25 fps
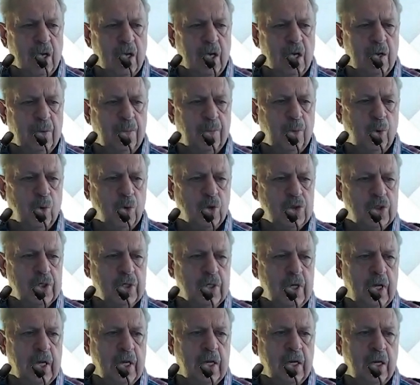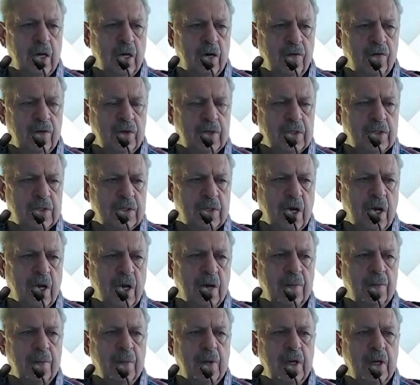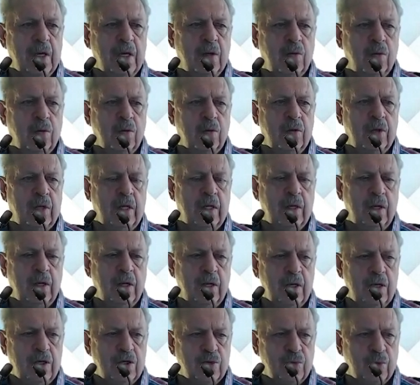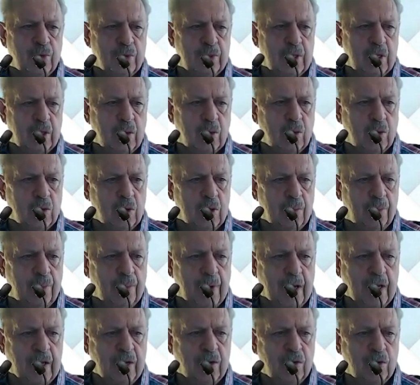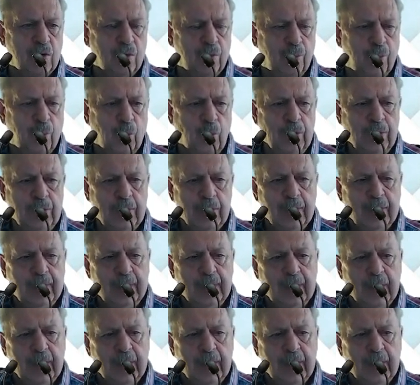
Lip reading: portion, and over time it will then reach what they call a breakthrough point.